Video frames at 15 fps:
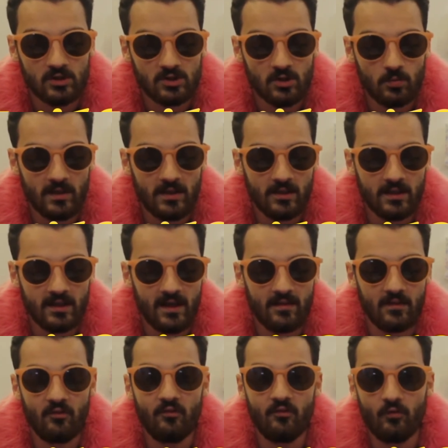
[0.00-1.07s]
So we're looking
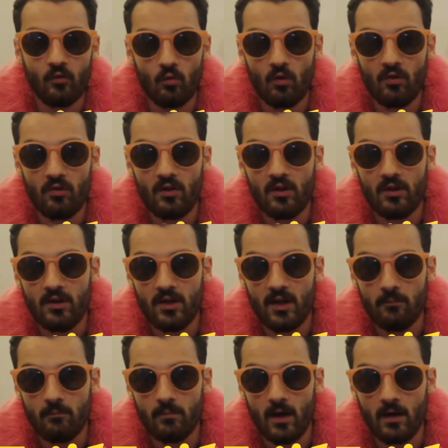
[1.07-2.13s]
at the 4th
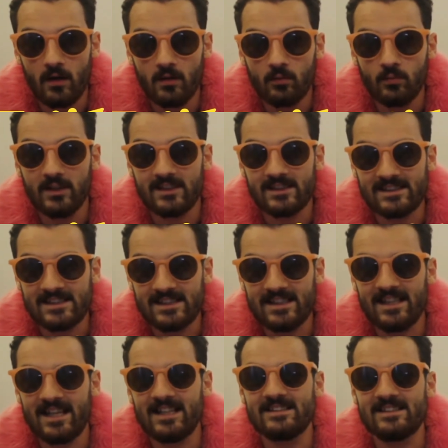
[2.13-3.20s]
number. We can
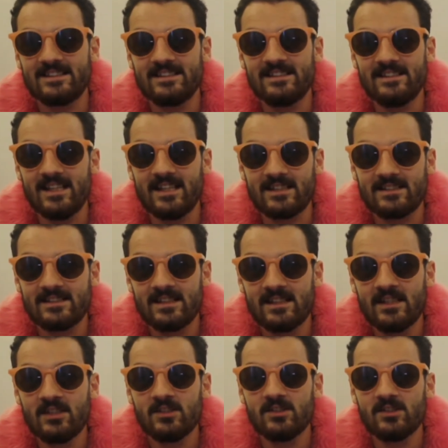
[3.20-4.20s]
see that is a 6.